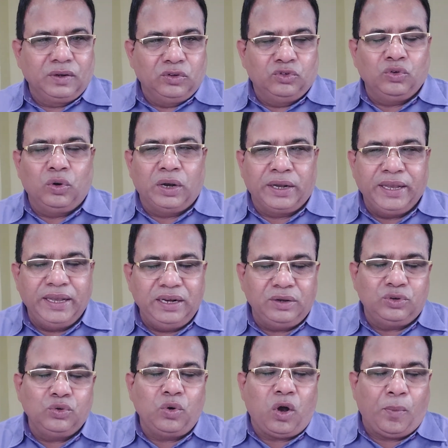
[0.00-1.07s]
So
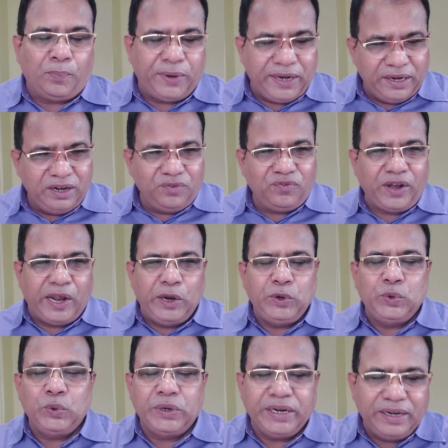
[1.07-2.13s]
again, to obtain the 5
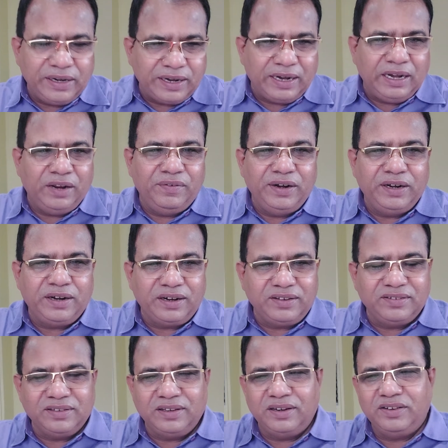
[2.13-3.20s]
to 10 relevant
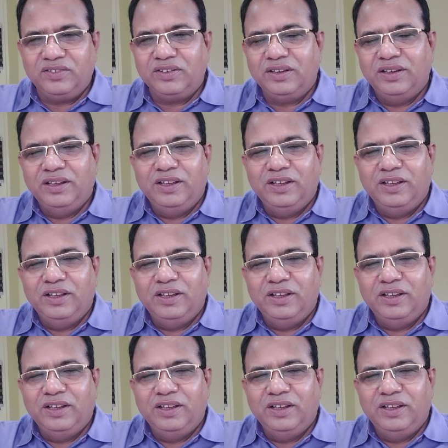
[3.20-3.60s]
research,